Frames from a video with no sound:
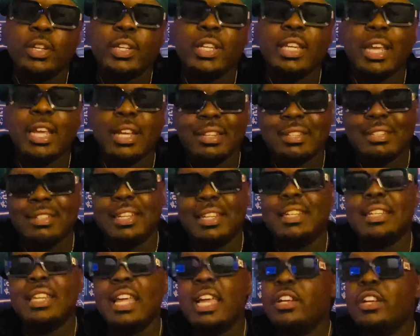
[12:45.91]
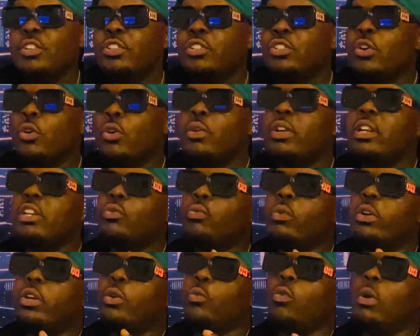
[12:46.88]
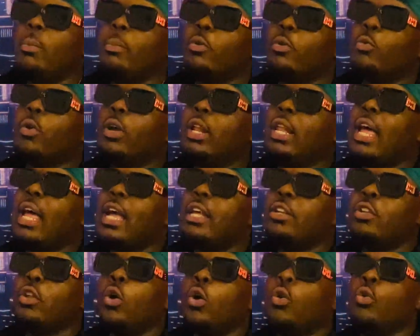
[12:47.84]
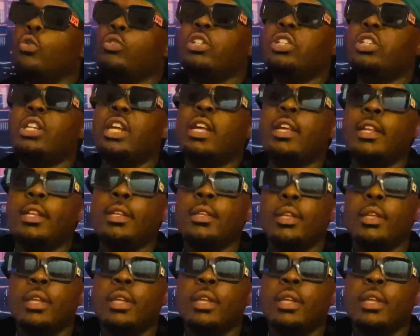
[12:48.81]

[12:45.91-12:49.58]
Yes, the danger zone is when women realize, oh shit,